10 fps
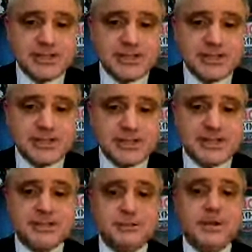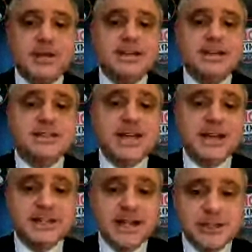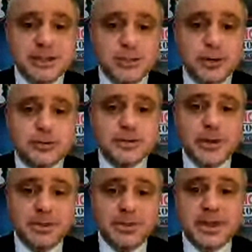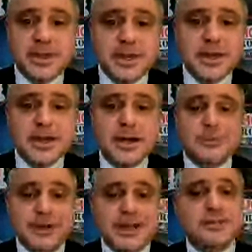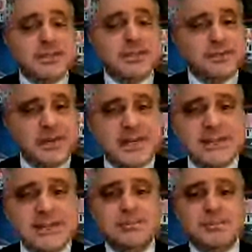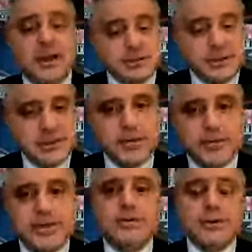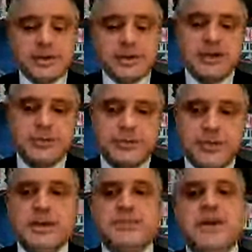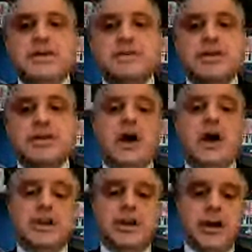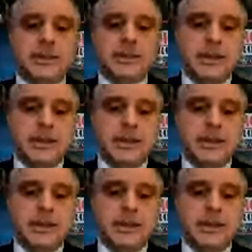system, sanitation workers, who I think uh, many of us forget sometimes, but they're there every day, firefighters, on and on.